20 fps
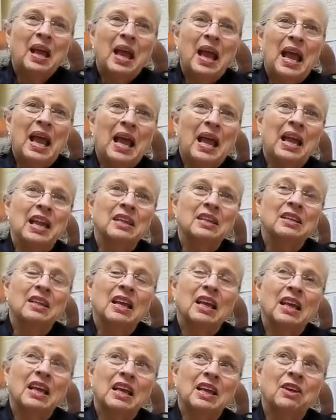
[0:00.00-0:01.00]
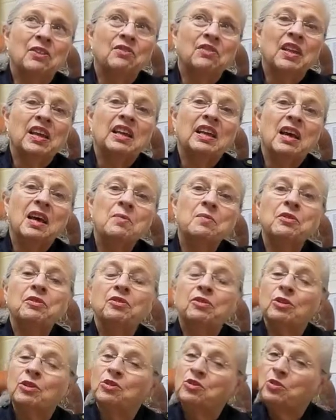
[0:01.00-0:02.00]
And if they come to
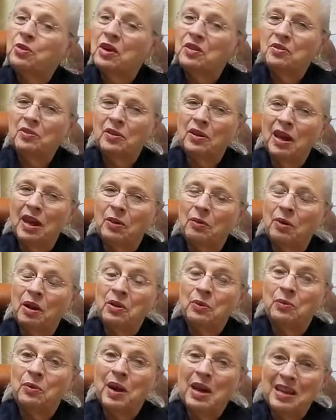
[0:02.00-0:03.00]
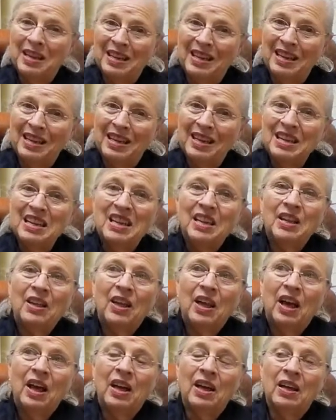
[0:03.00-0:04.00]
first grade and they're not quite ready,
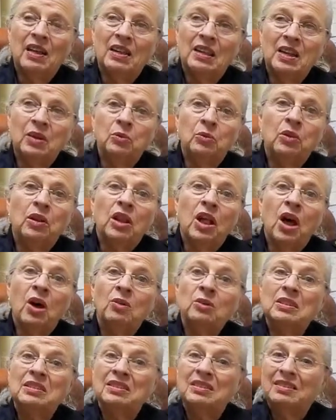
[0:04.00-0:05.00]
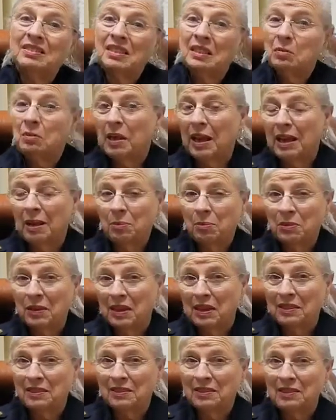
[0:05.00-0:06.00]
it will always seem like a
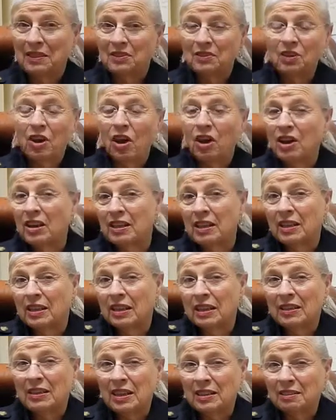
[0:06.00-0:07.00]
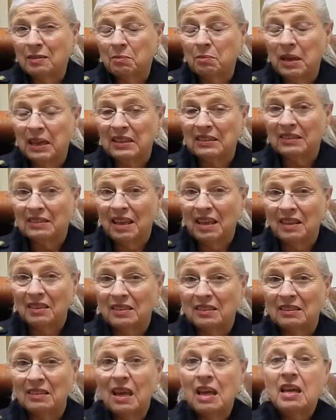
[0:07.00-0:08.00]
place that's hard and that doesn't make
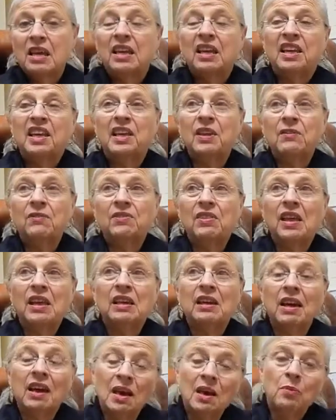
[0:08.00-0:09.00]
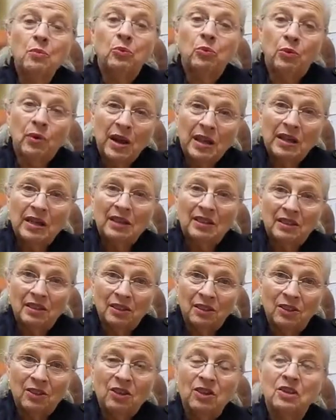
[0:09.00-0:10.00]
sense. If they come ready
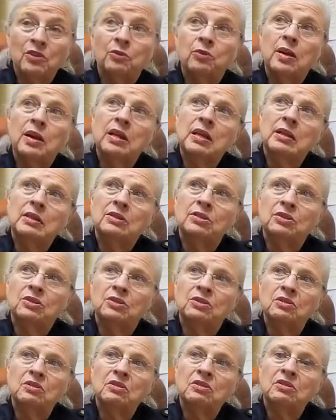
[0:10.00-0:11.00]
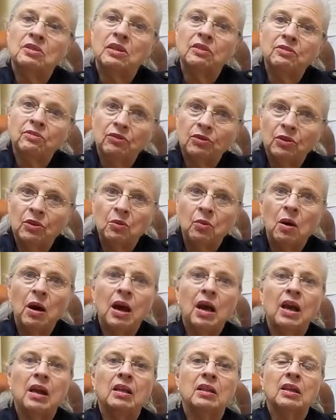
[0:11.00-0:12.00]
to learn, ready to sit for a
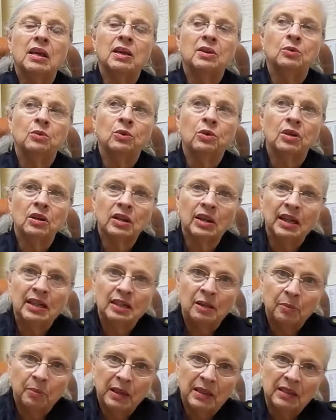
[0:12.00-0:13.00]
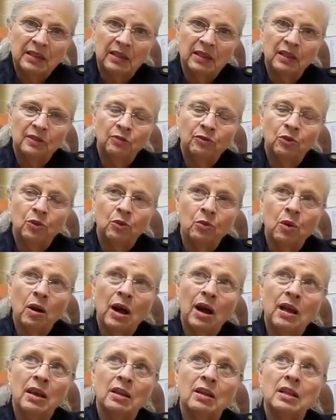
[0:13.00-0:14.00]
while and work independently for a
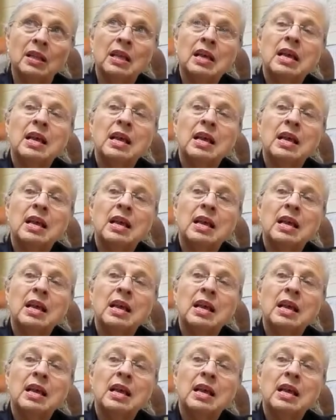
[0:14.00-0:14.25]
while